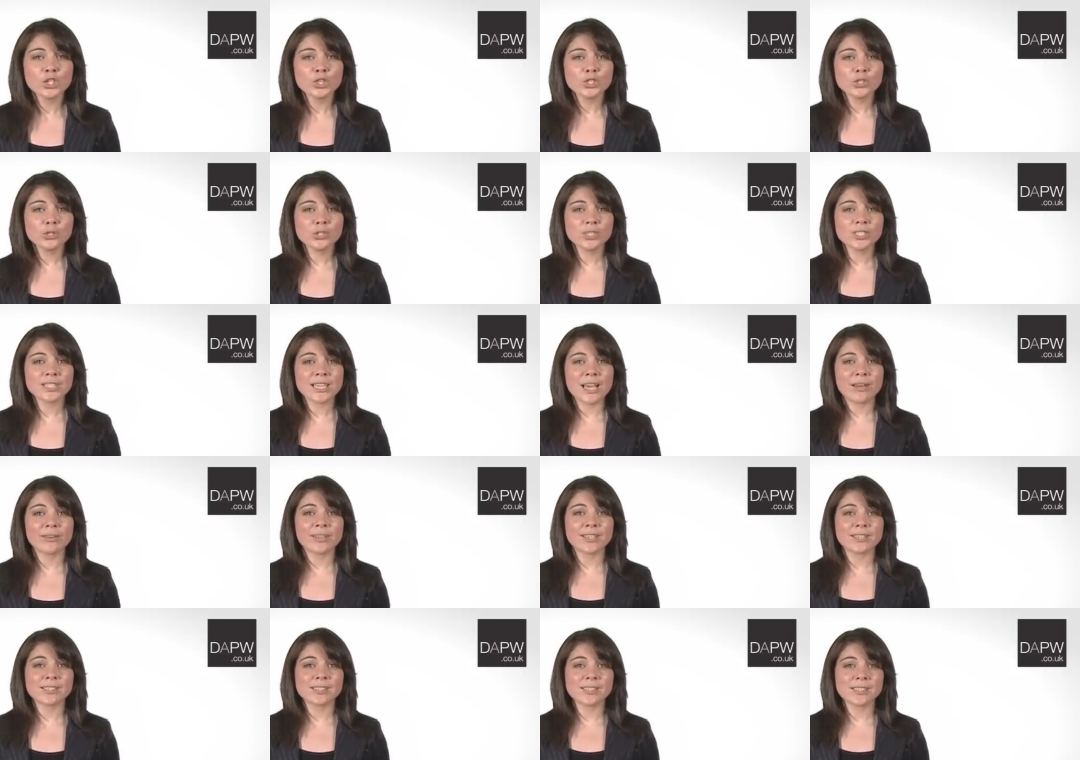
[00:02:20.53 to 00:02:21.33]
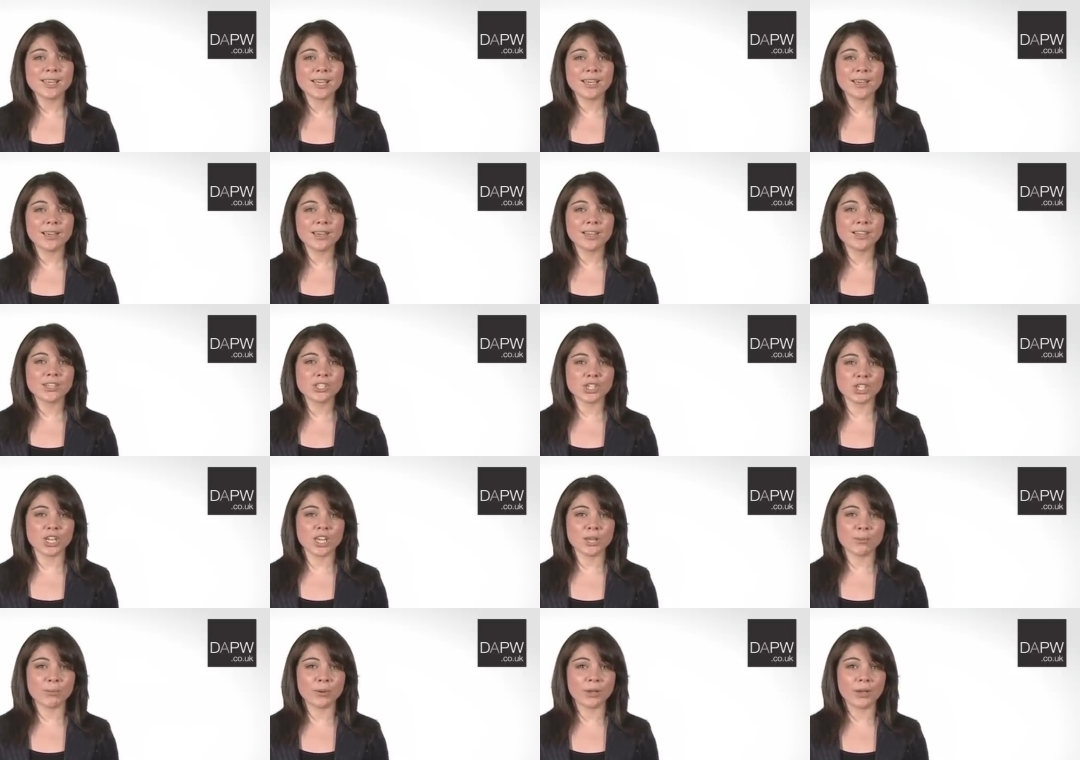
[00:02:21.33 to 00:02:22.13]
Duck down is thicker and
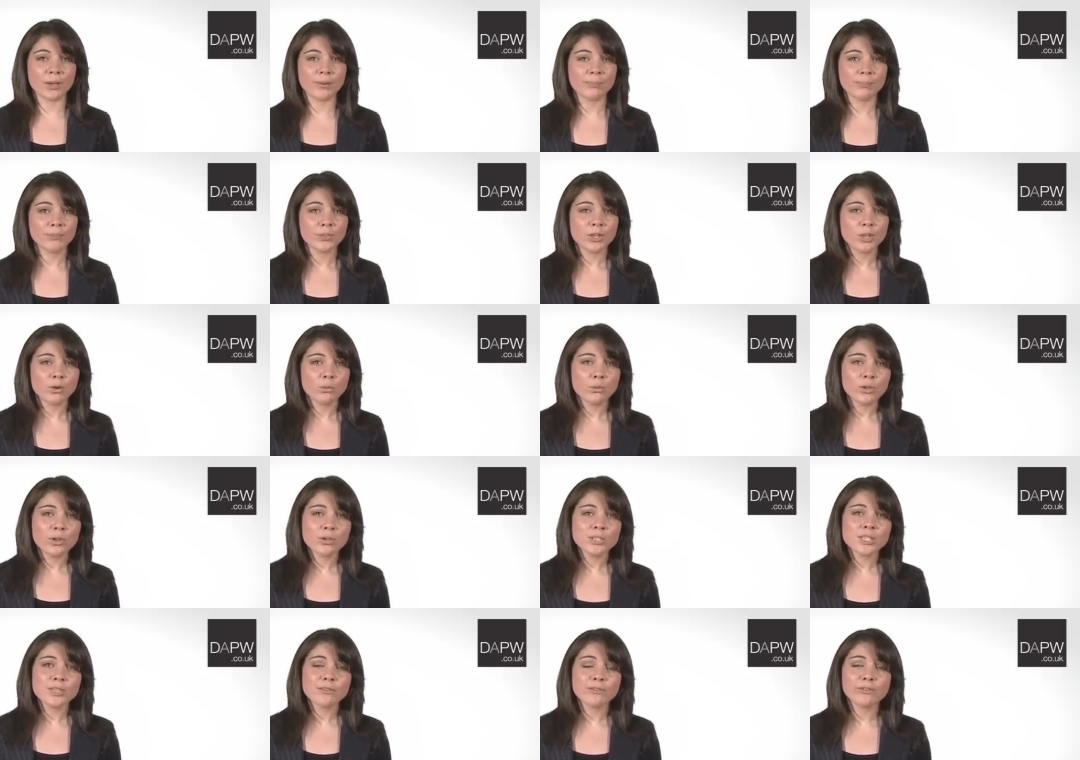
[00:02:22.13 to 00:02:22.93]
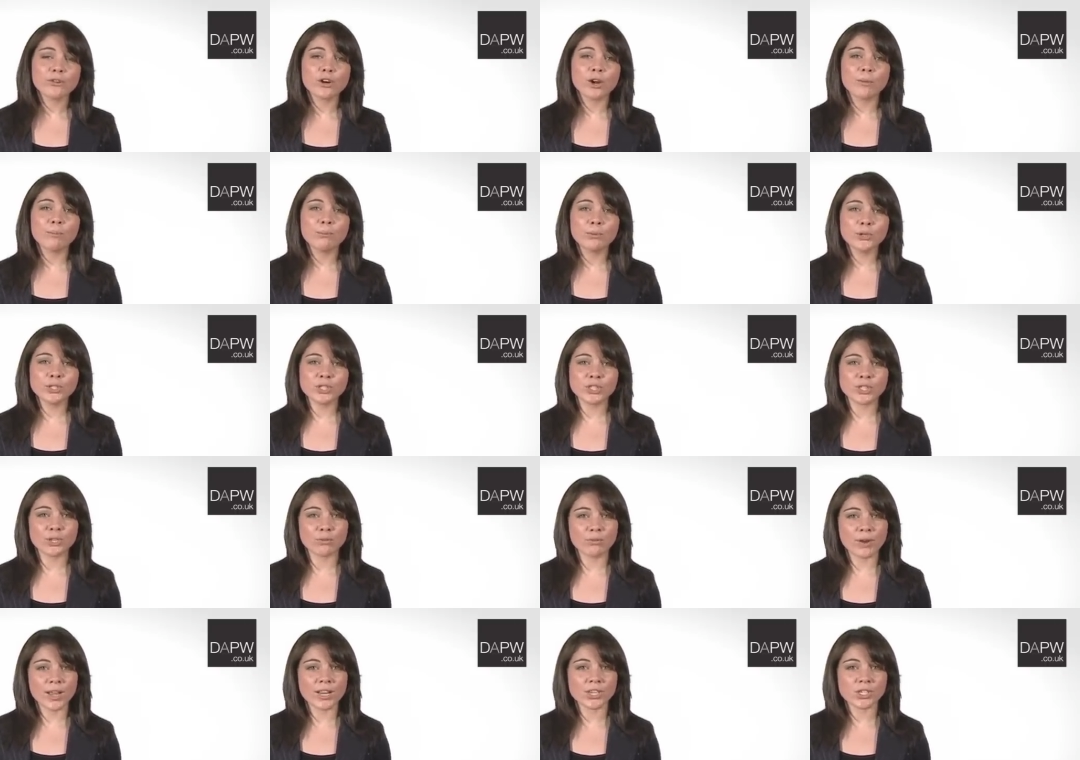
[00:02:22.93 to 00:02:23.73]
cheaper. We use it for our
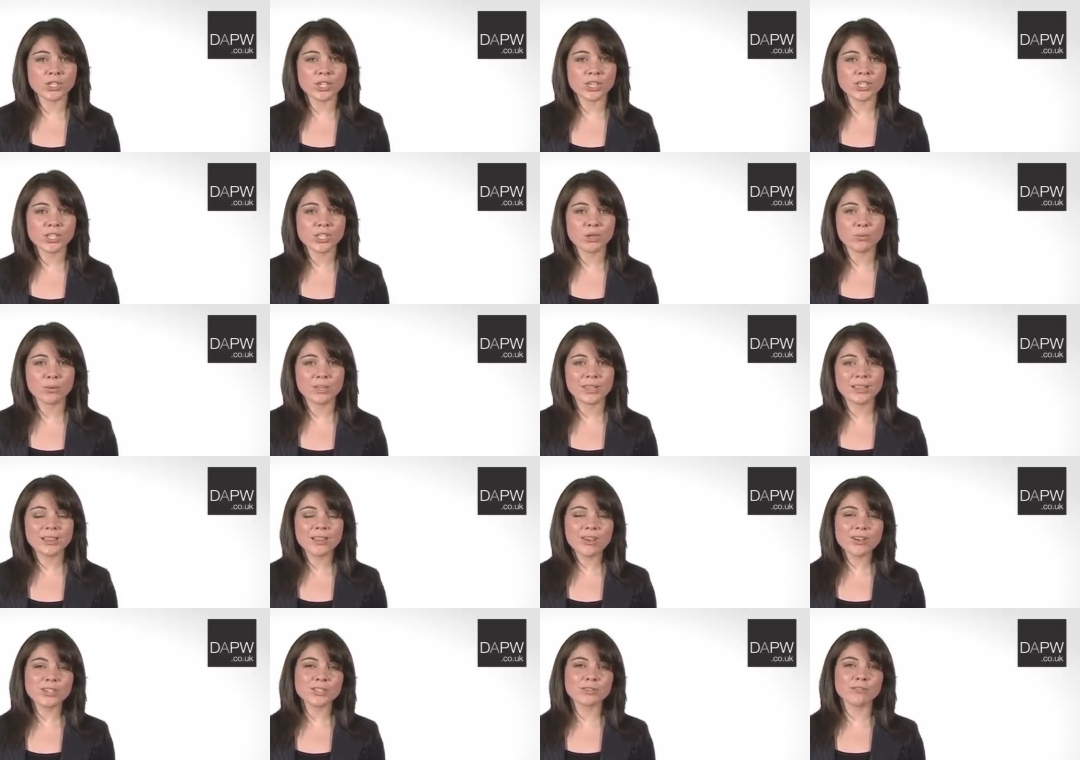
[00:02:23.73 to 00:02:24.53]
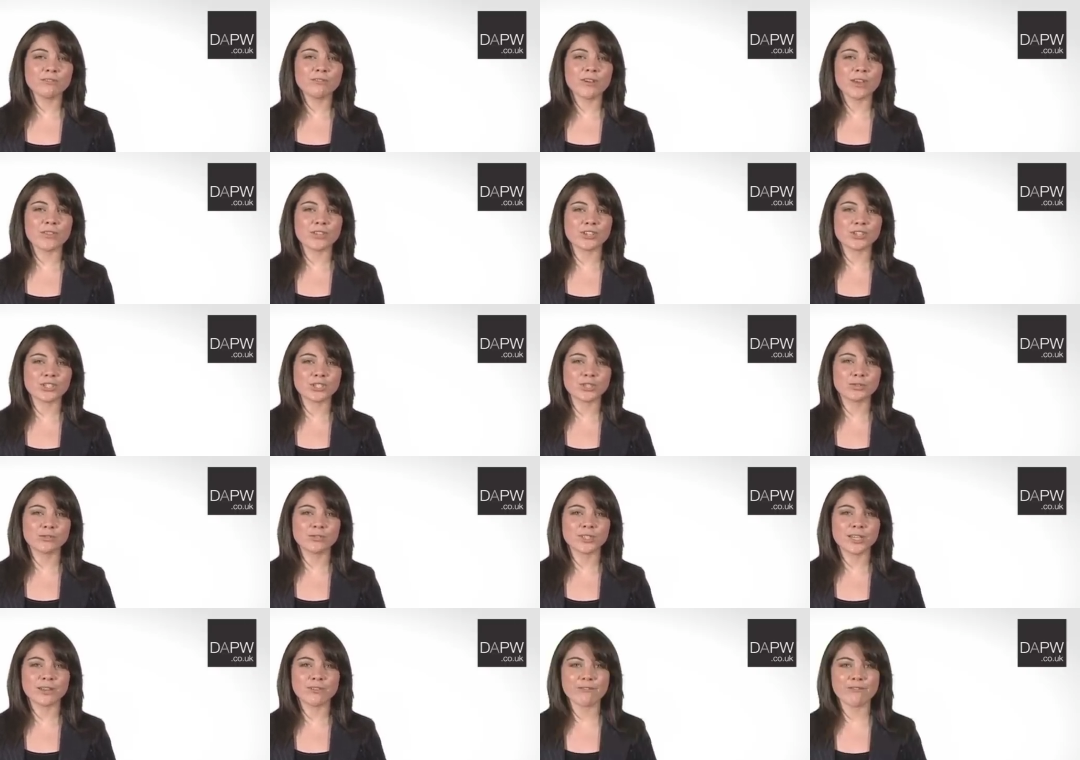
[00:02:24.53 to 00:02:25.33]
budget ranges with lots of feather
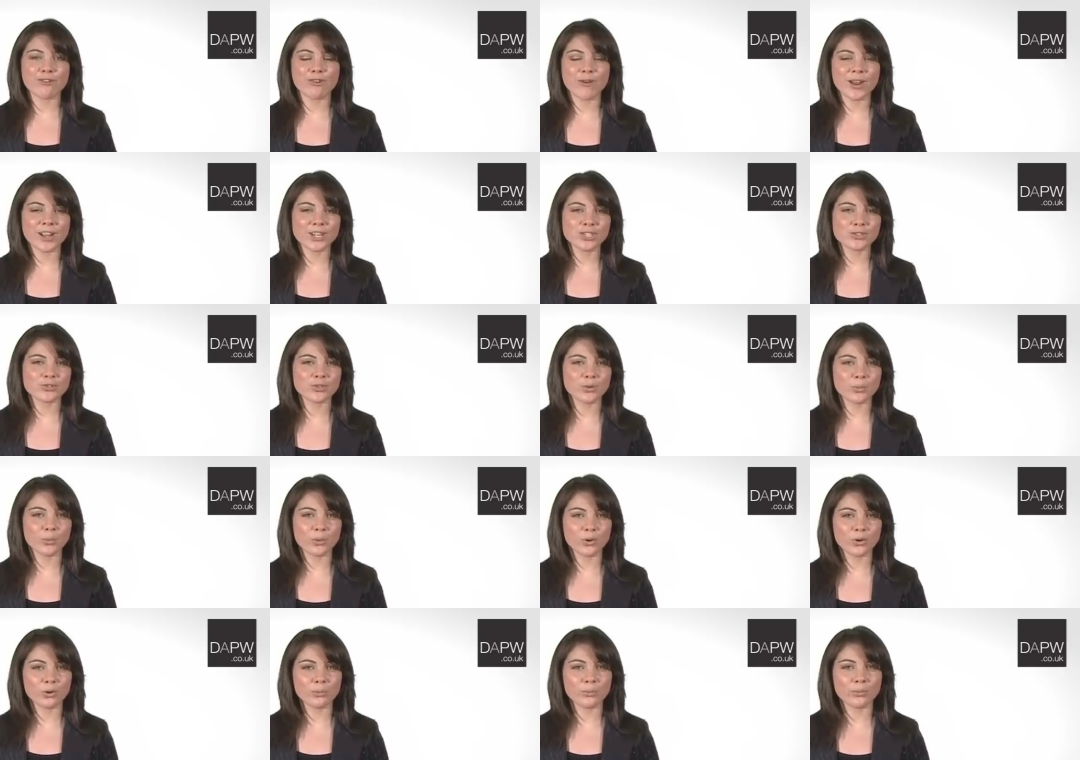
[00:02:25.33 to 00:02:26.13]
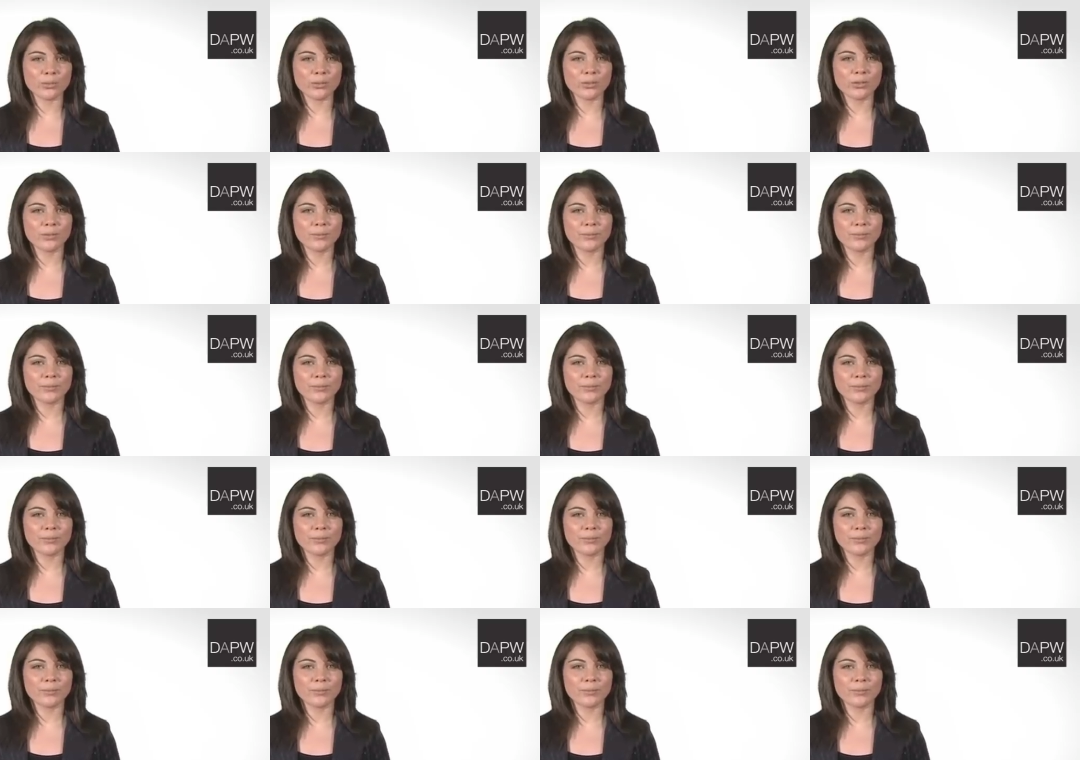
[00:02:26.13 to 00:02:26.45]
stuffed in for extra warmth.